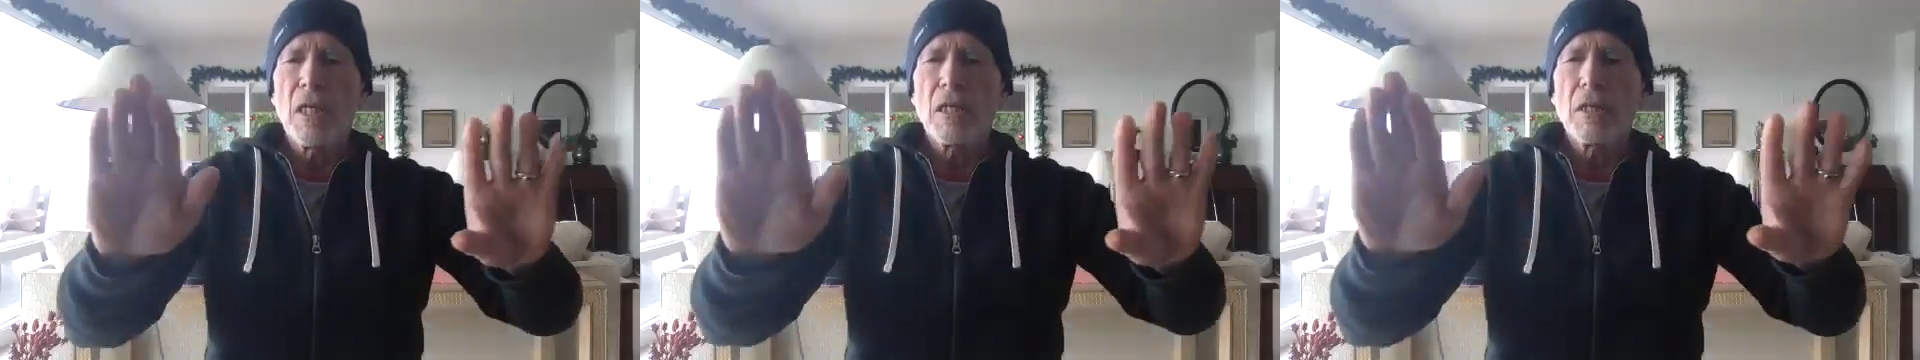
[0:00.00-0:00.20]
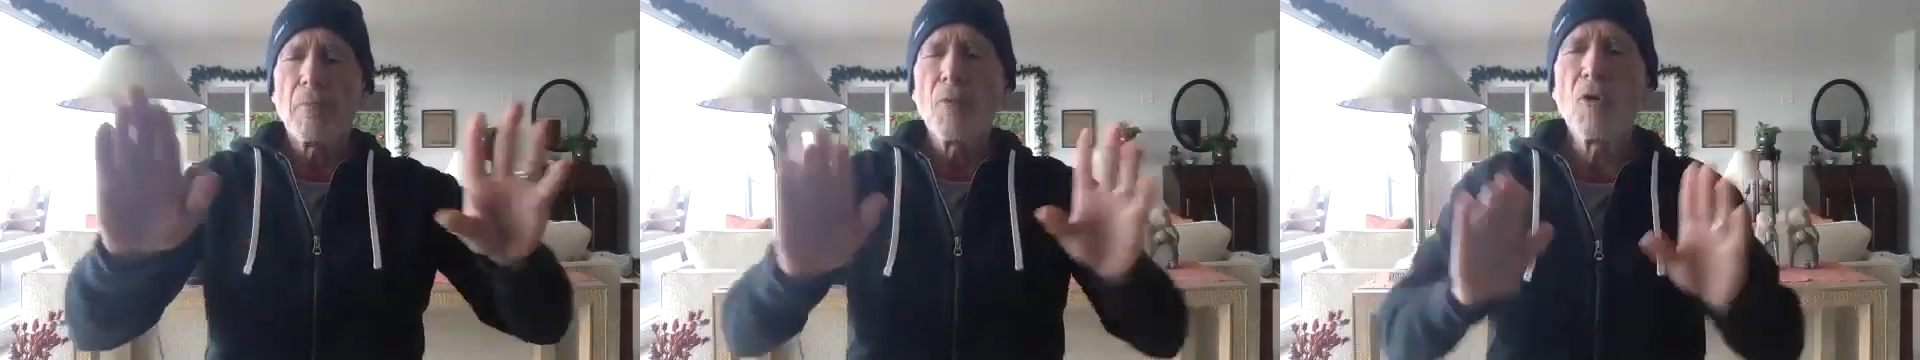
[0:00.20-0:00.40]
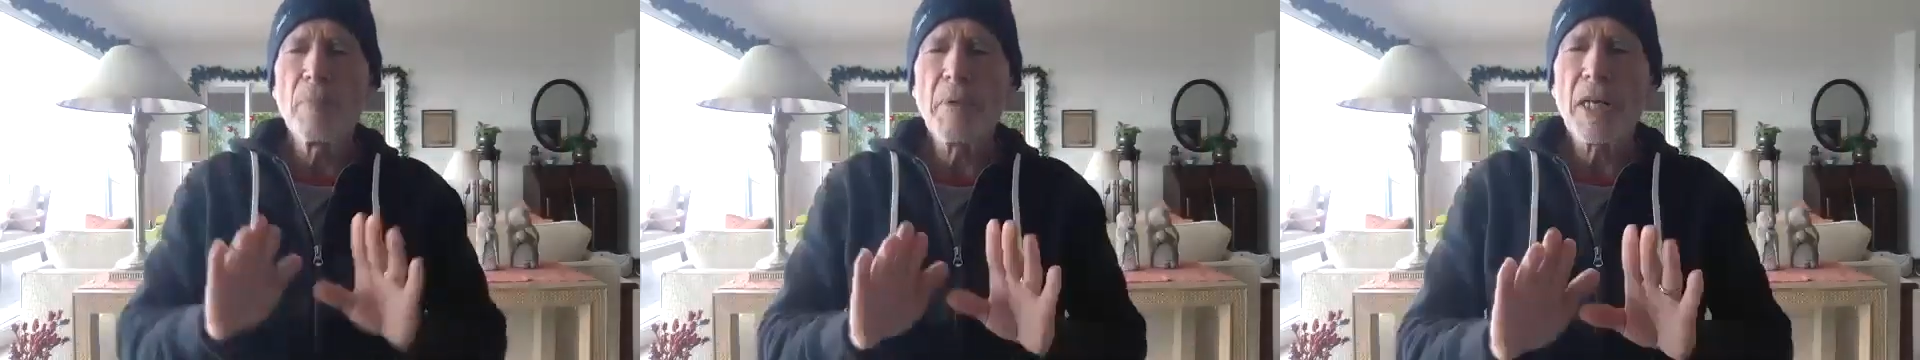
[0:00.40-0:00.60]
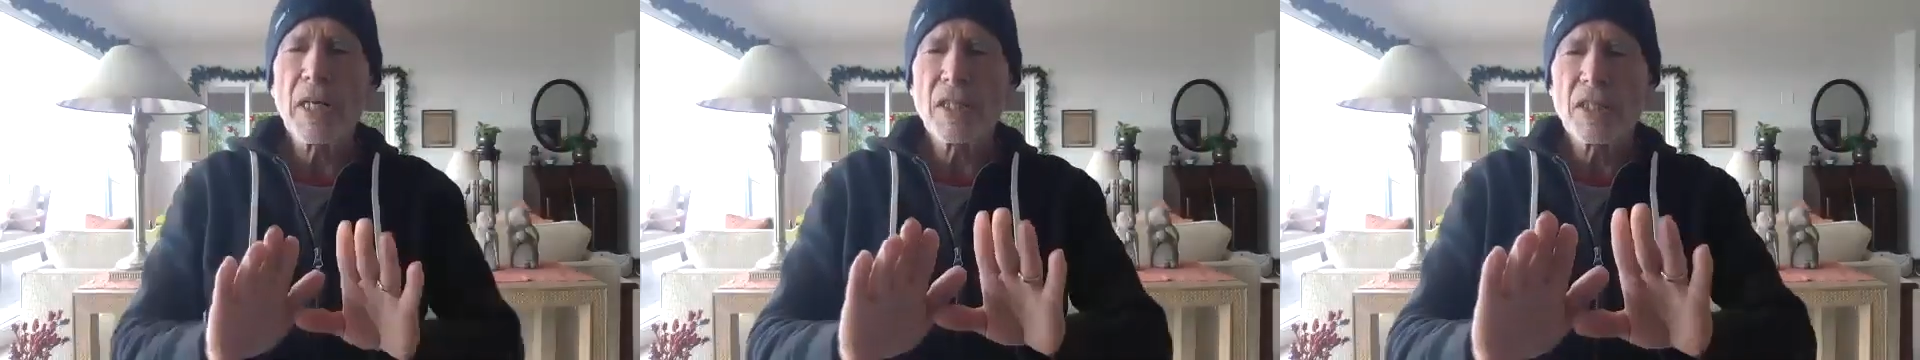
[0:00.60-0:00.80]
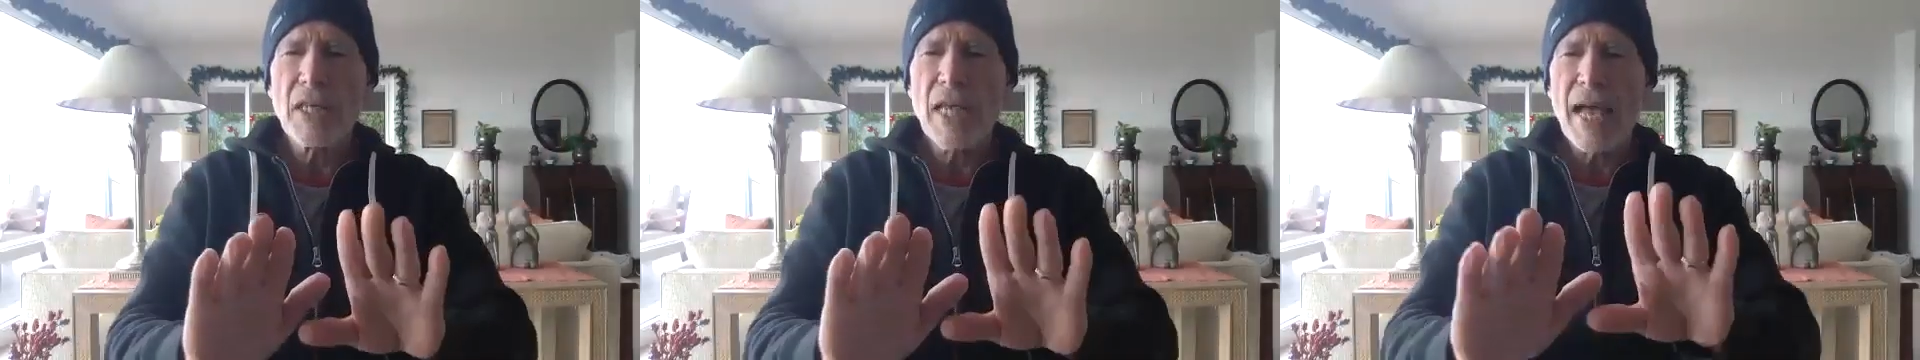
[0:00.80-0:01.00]
movement
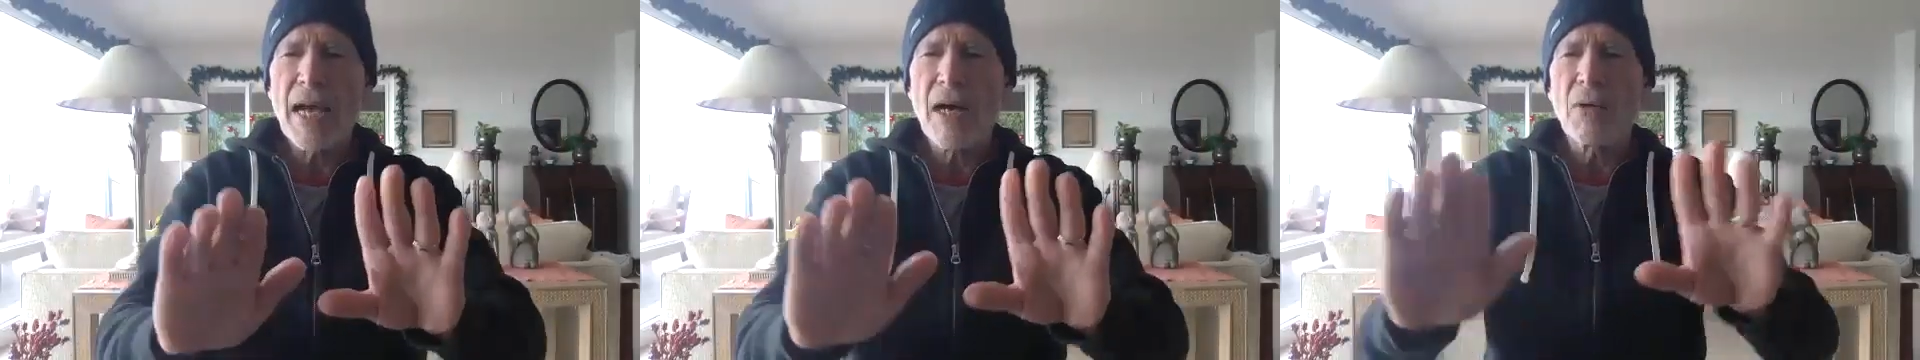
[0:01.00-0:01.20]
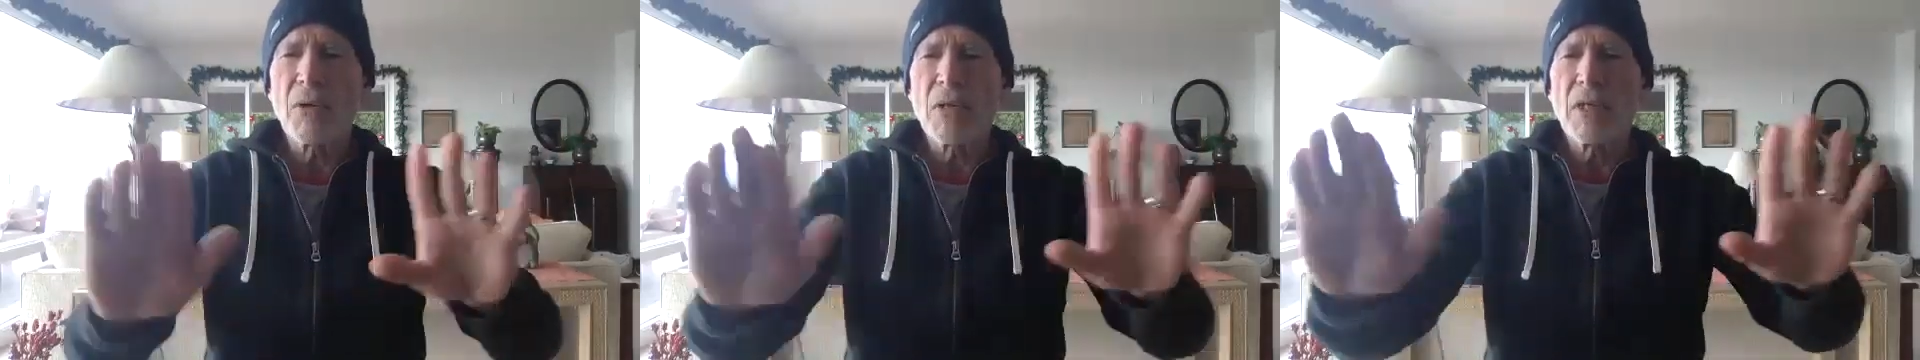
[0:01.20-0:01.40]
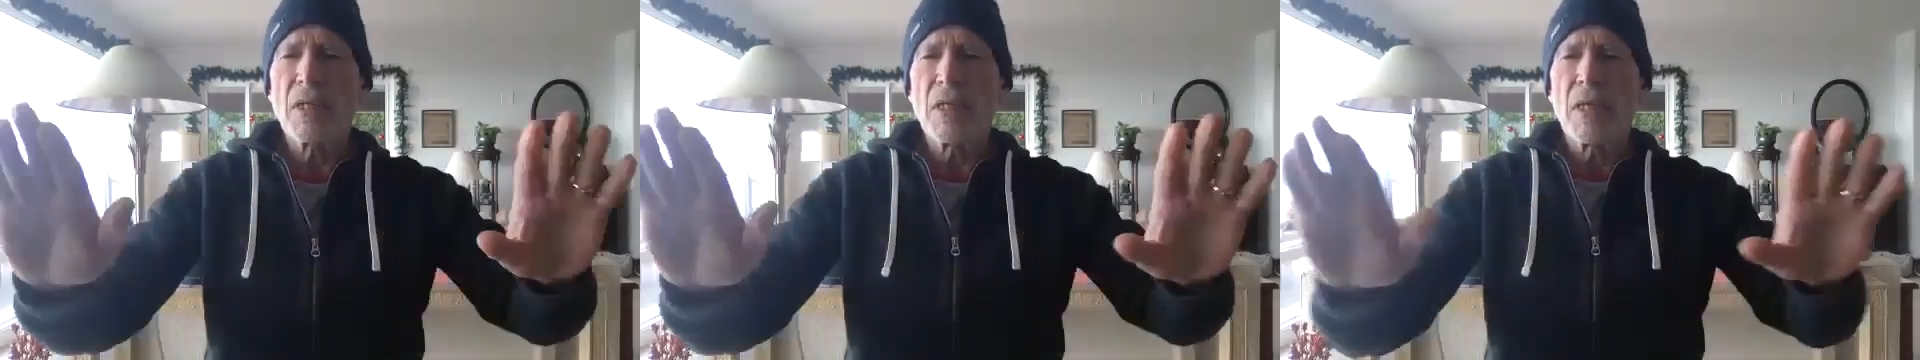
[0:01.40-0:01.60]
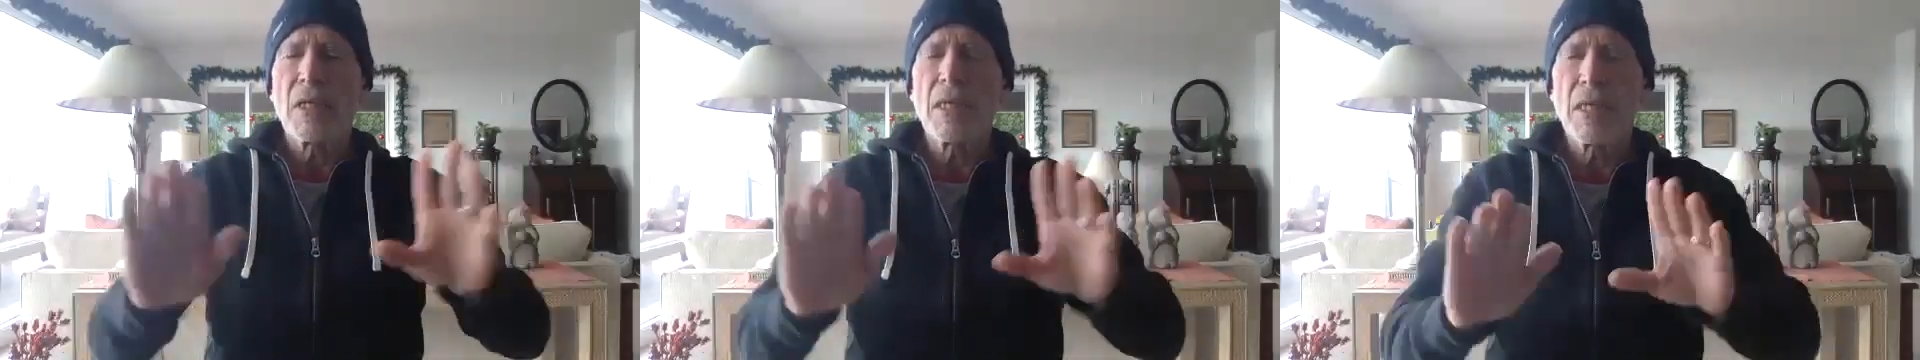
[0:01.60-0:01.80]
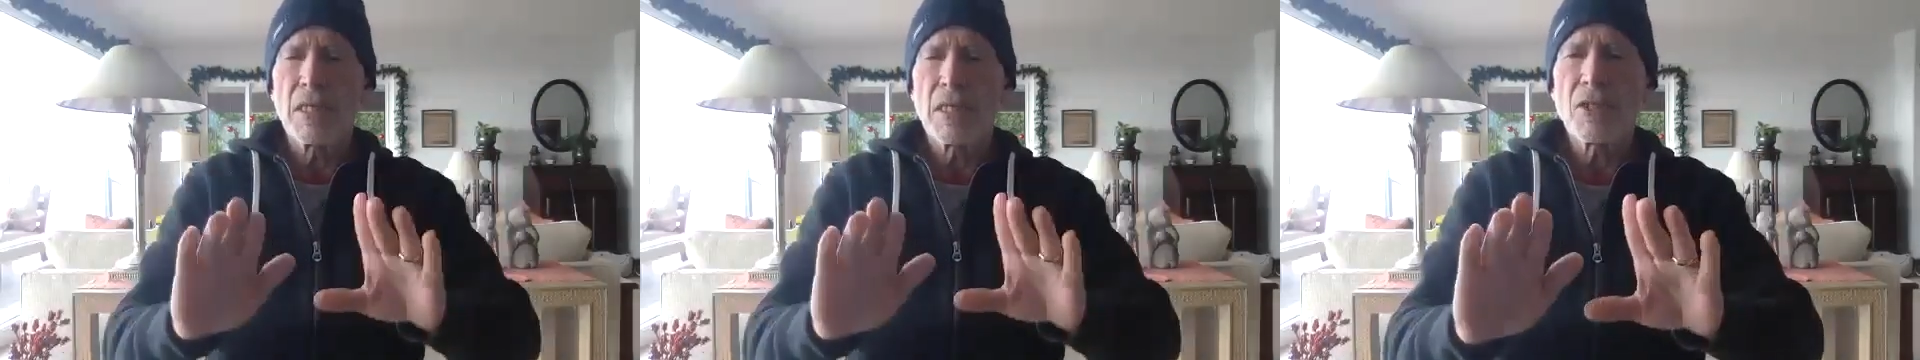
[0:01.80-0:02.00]
is out
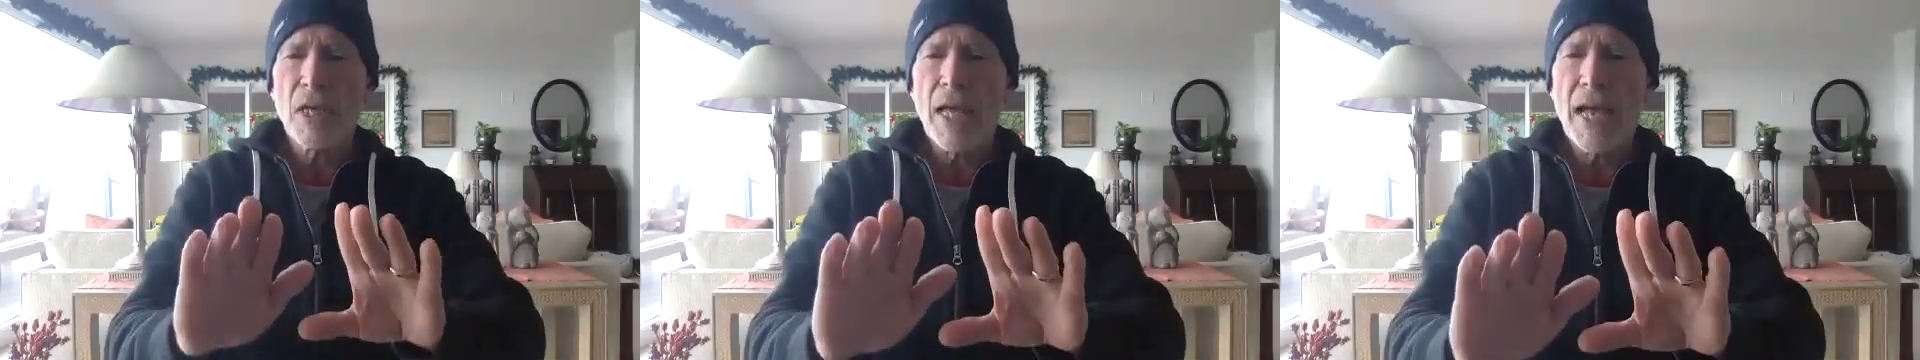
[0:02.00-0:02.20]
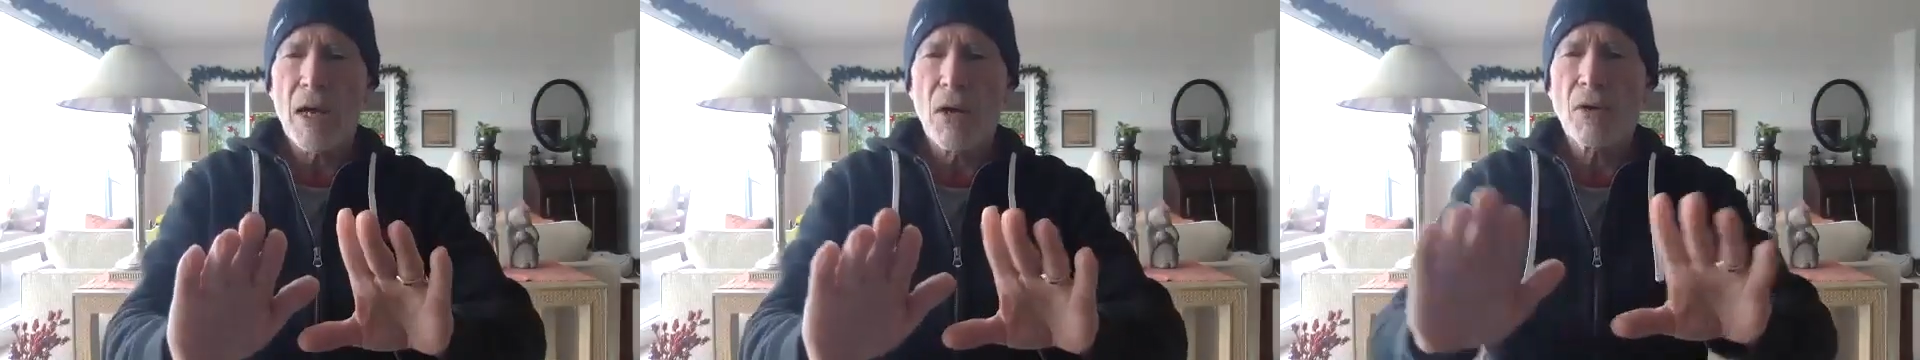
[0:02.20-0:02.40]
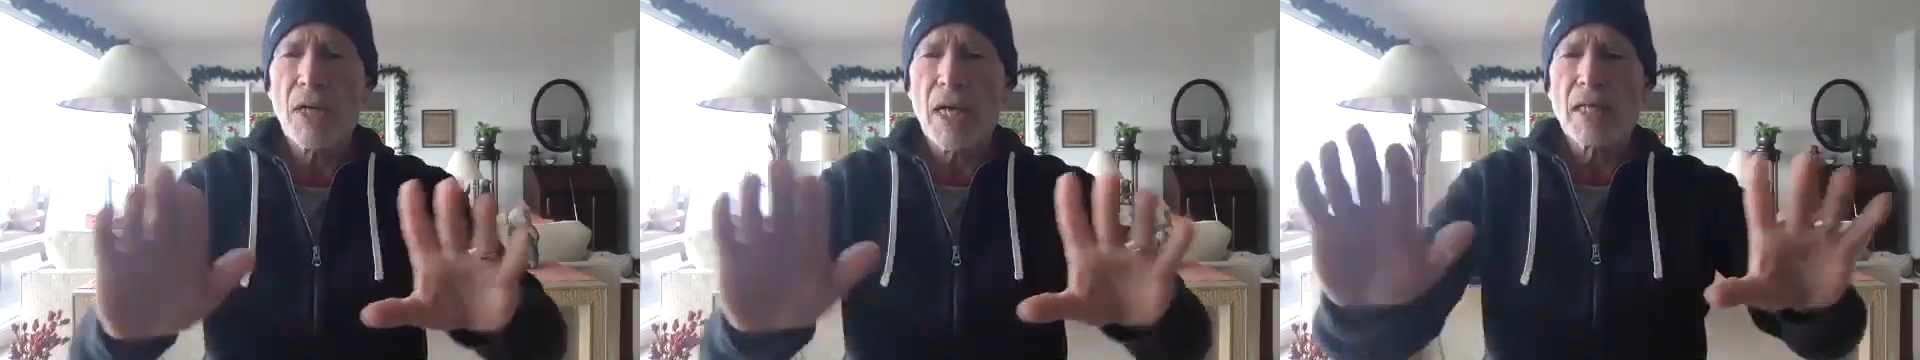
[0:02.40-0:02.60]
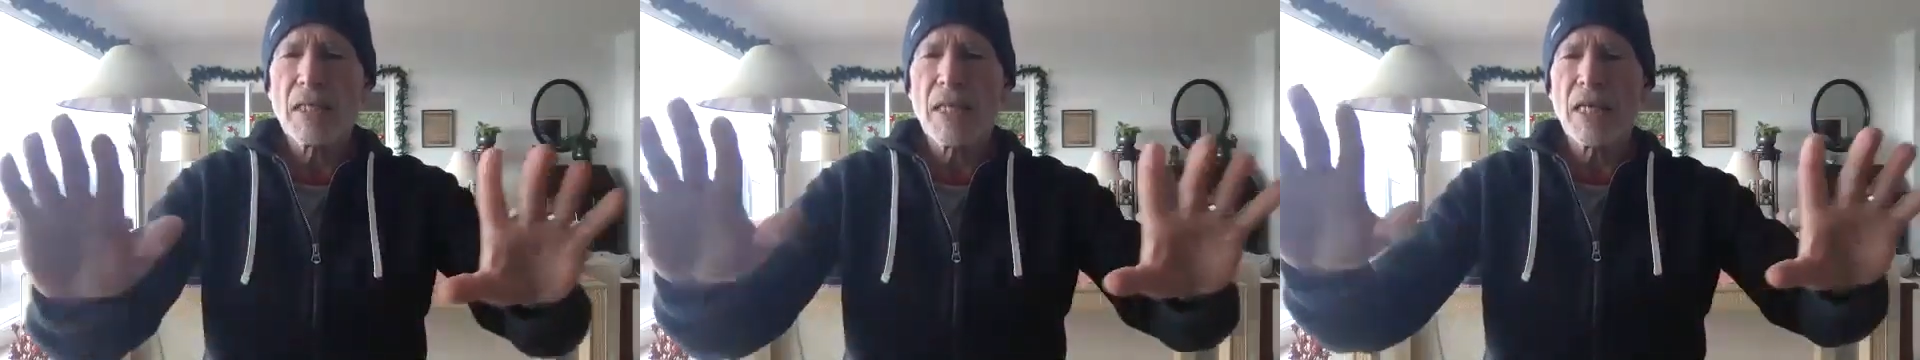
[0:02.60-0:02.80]
and